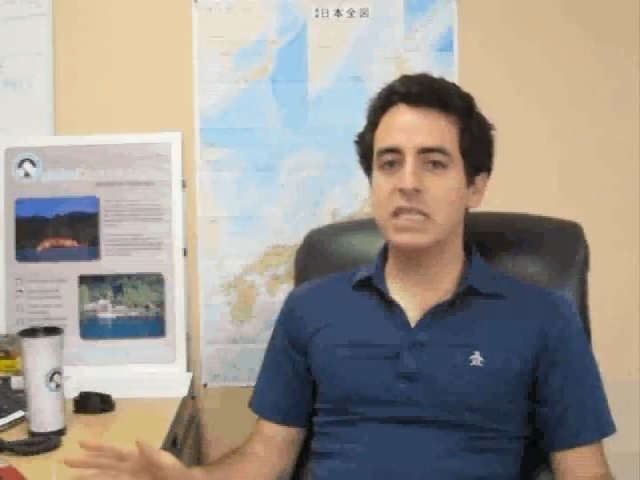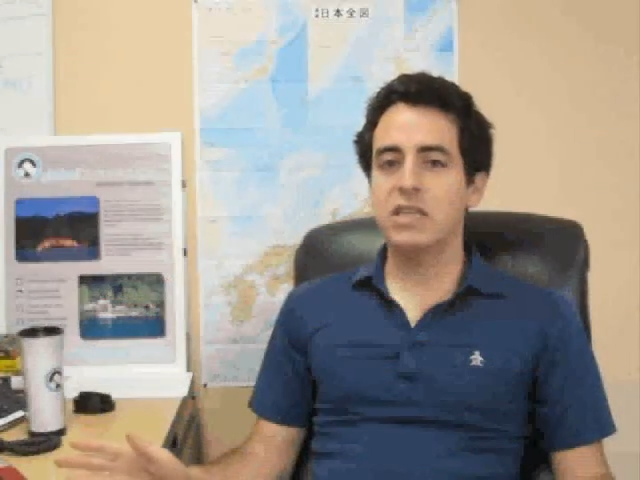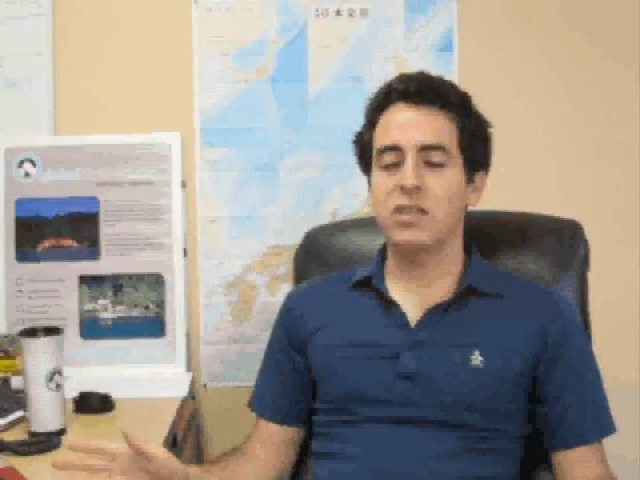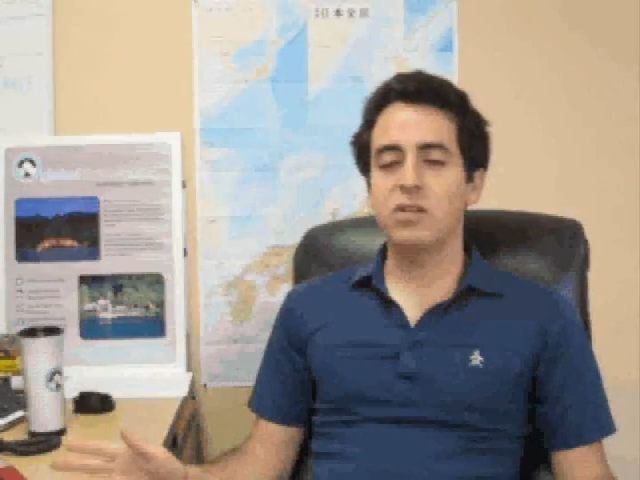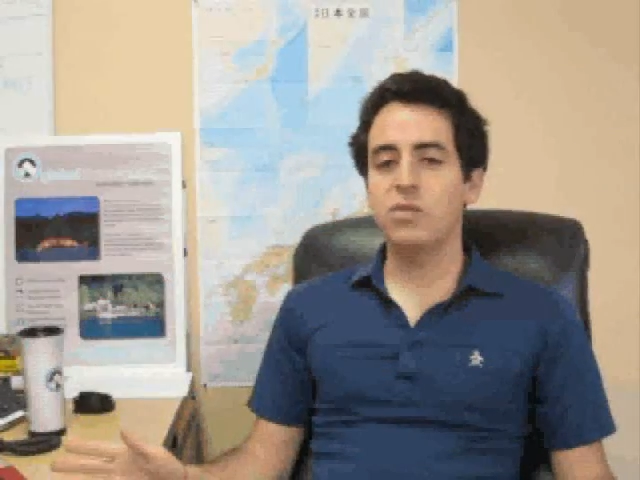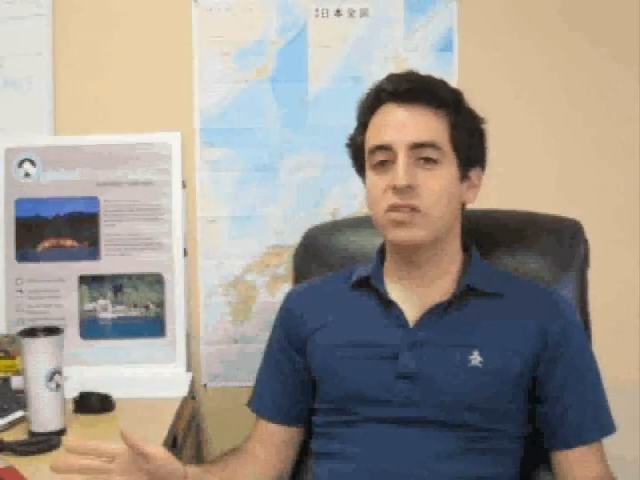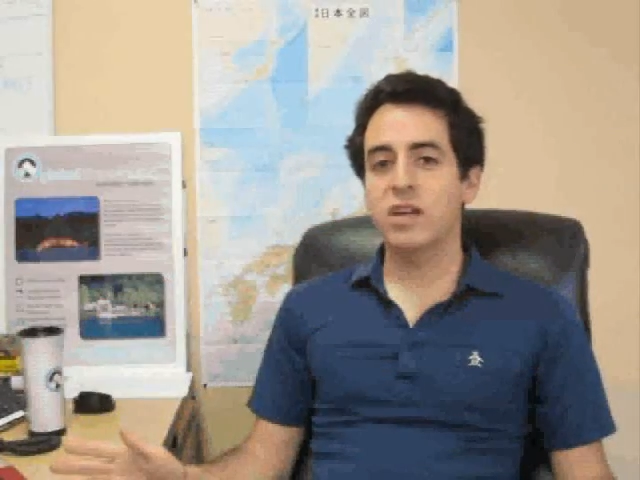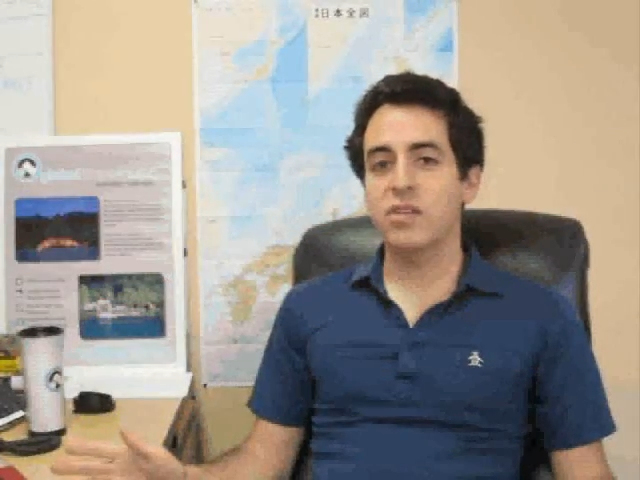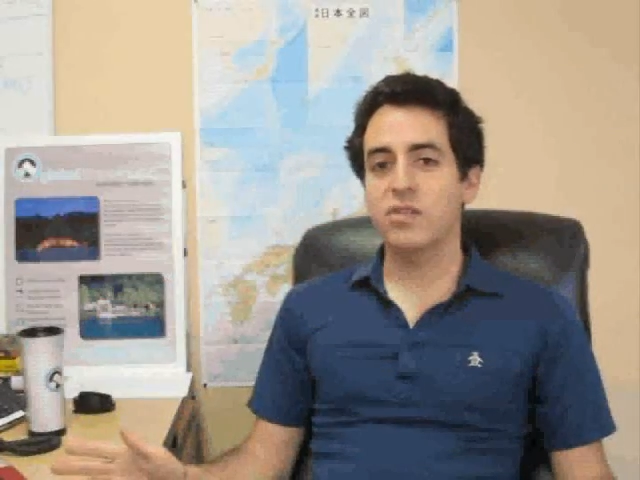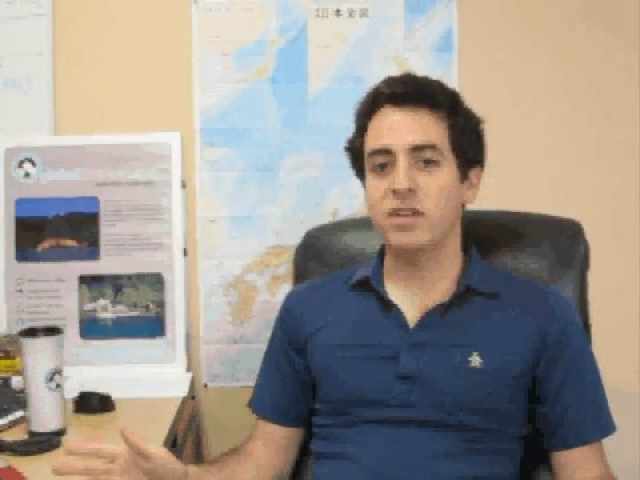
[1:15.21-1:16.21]
is a huge
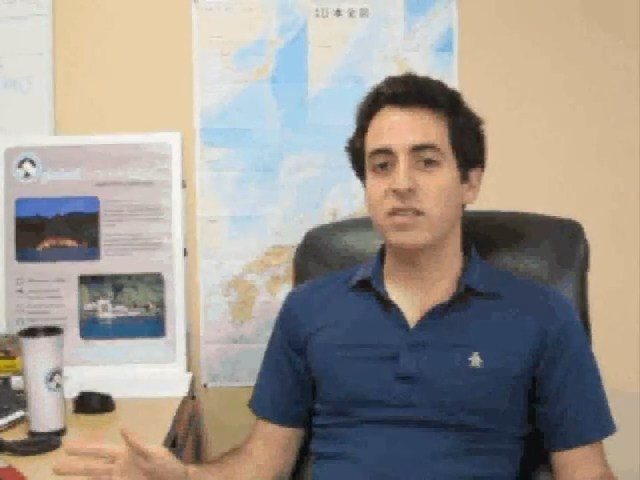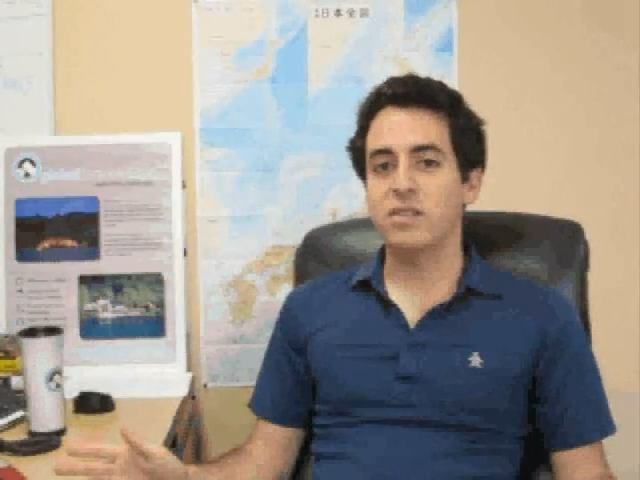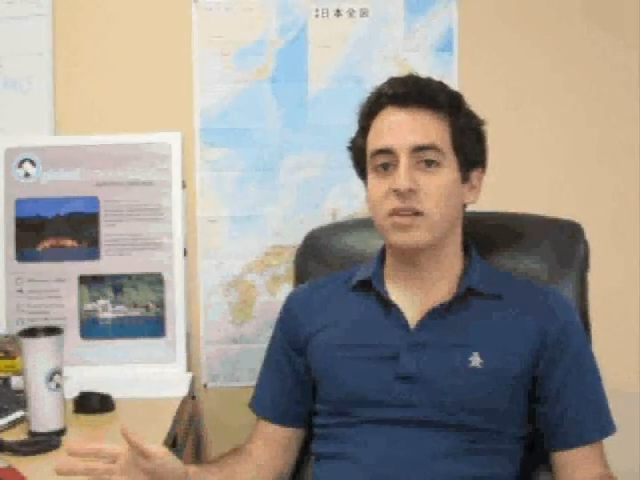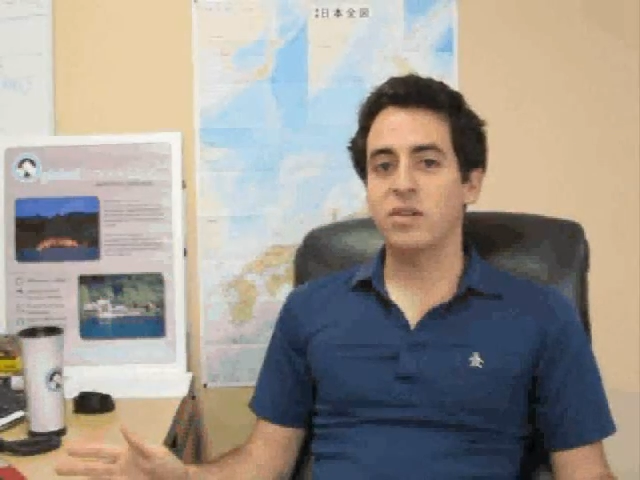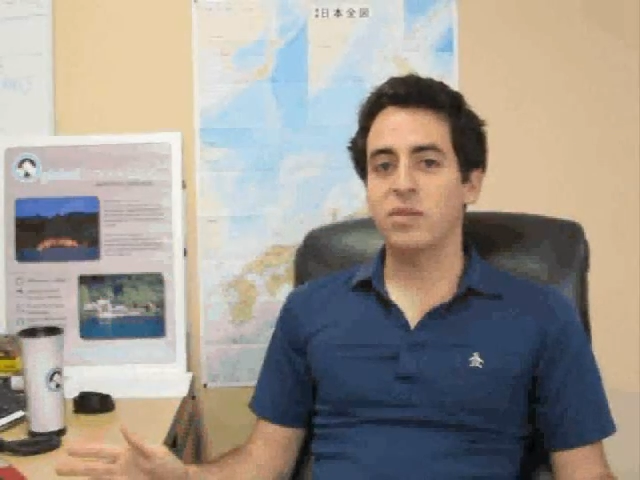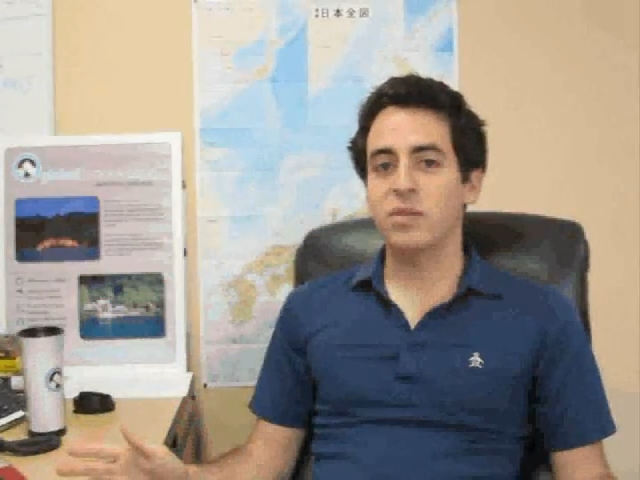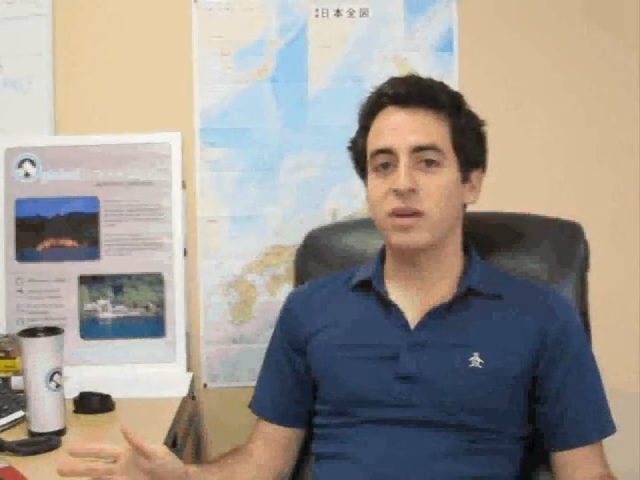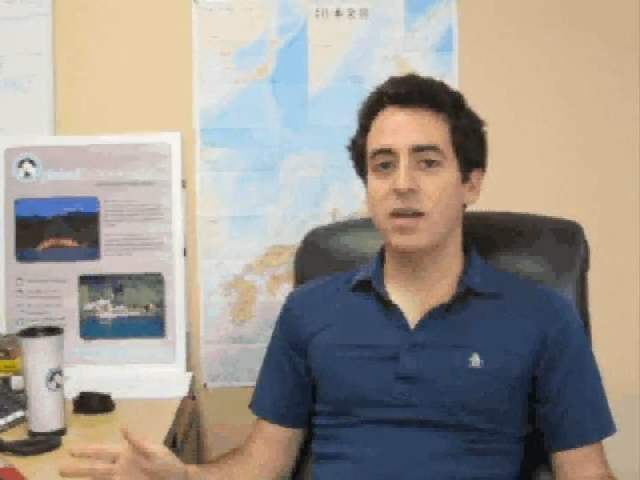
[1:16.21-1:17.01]
country, so